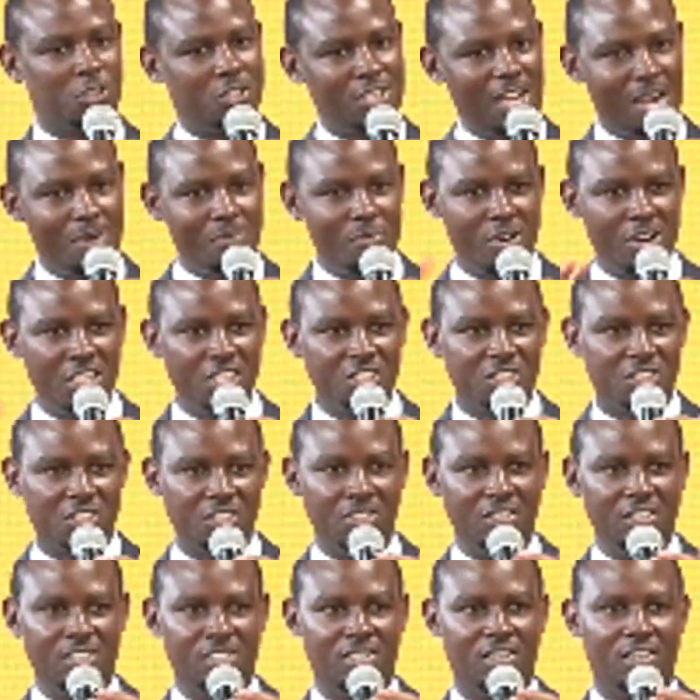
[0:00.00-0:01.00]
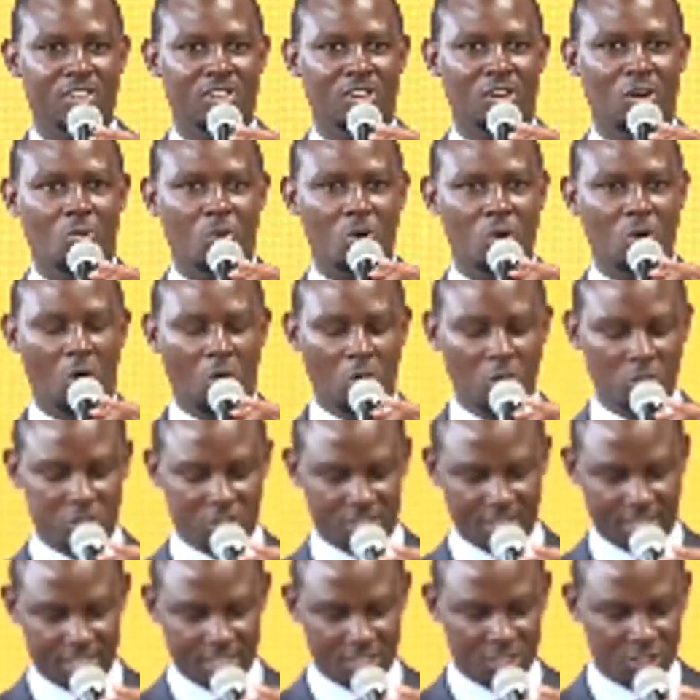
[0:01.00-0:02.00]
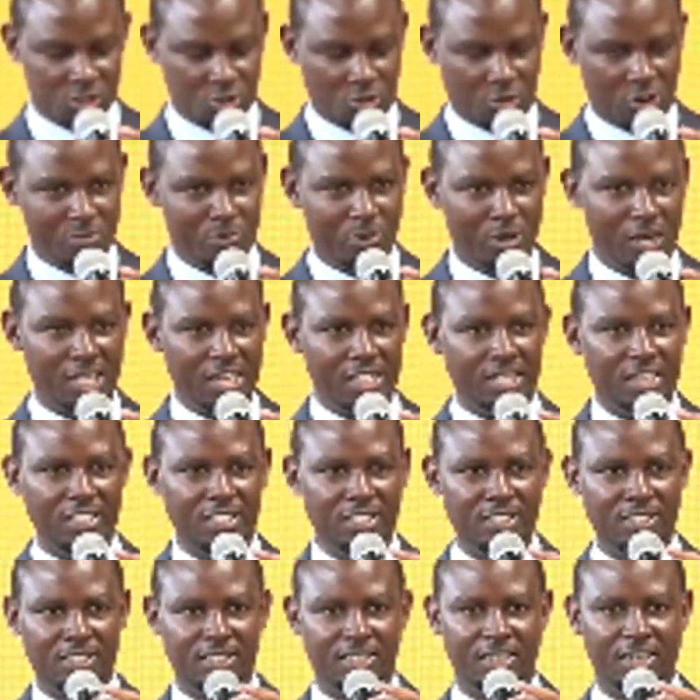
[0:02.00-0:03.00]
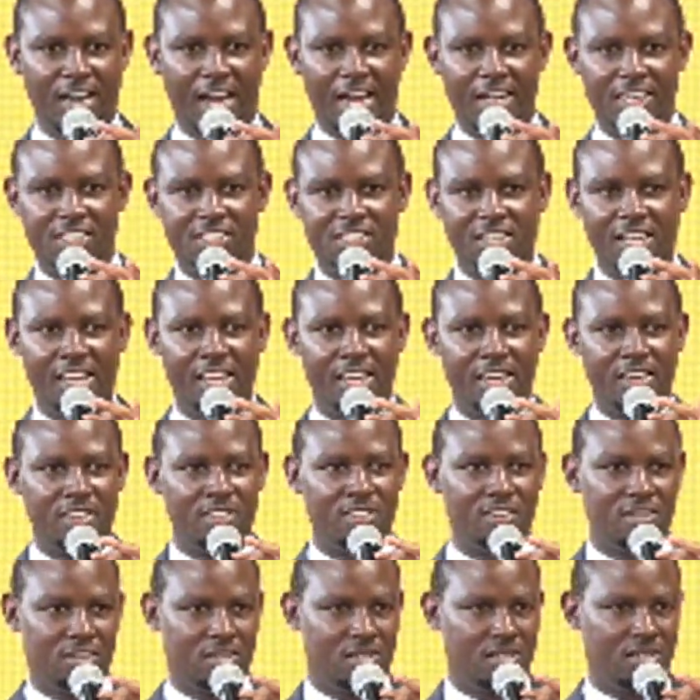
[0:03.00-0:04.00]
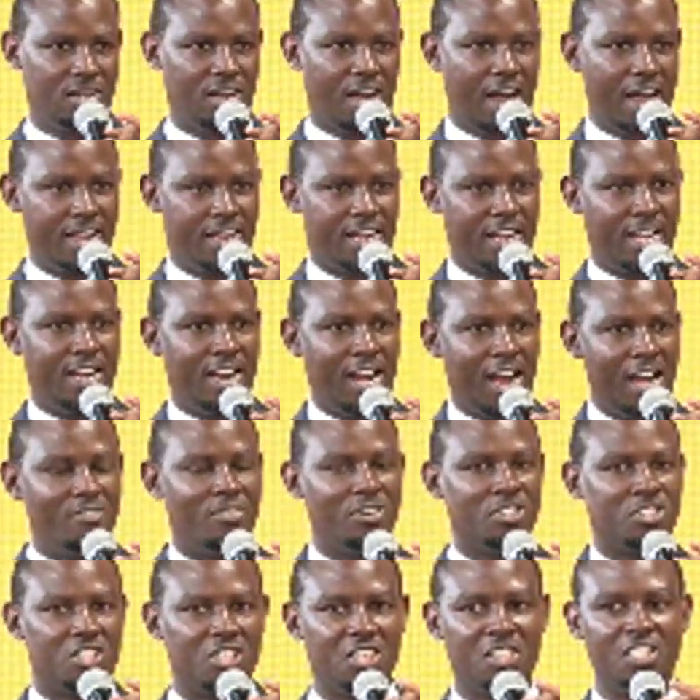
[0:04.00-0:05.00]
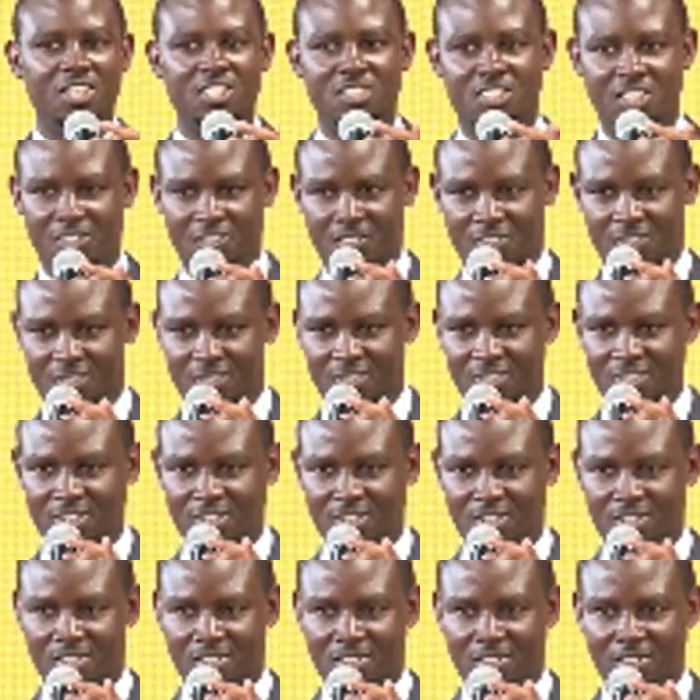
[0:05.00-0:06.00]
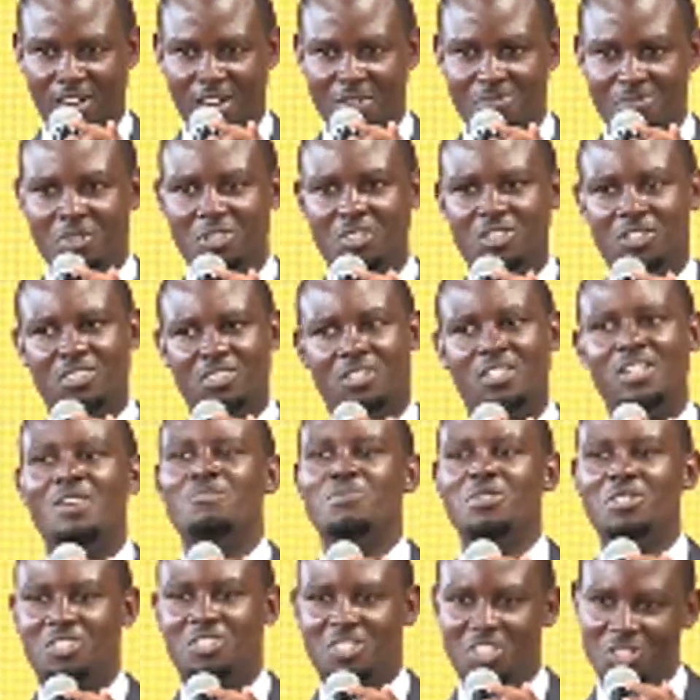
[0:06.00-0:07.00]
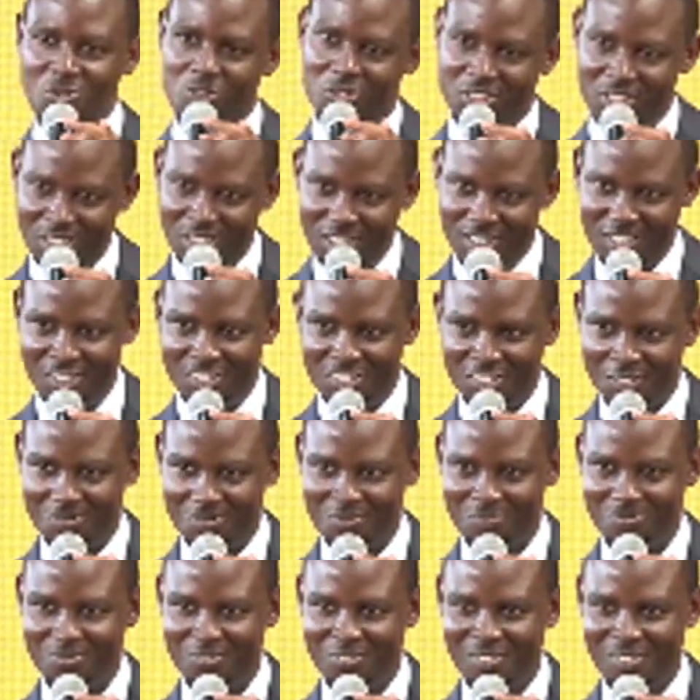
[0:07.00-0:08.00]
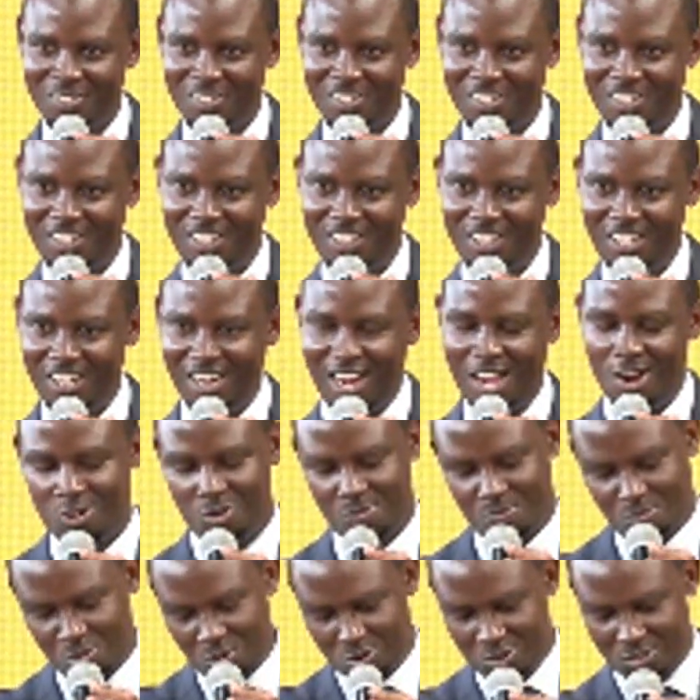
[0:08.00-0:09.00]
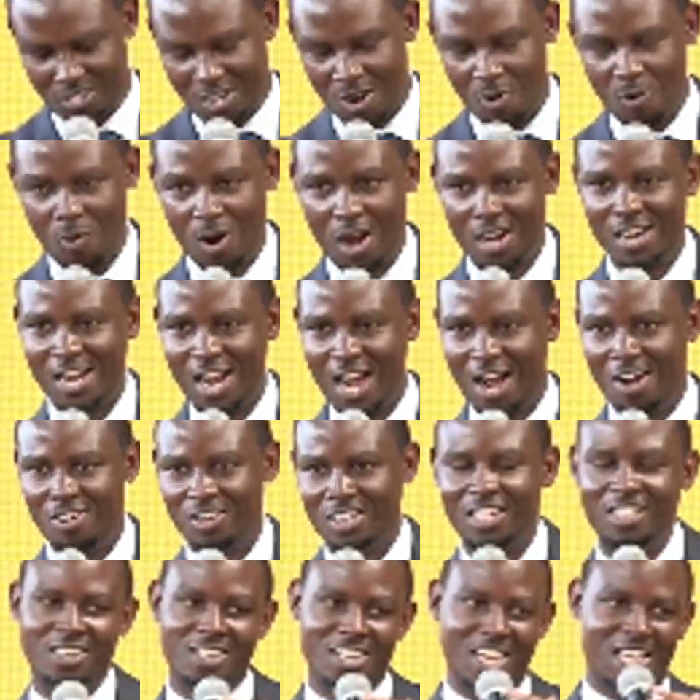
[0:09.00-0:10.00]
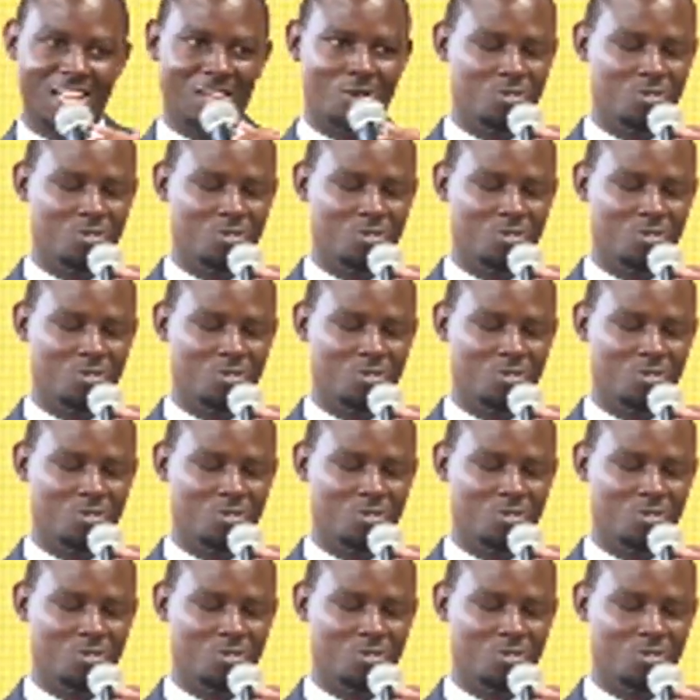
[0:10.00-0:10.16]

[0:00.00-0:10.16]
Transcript: for some reason, we all started scribbling and saying, can have a signature. Let me see your signature. Then I would put the one down. Then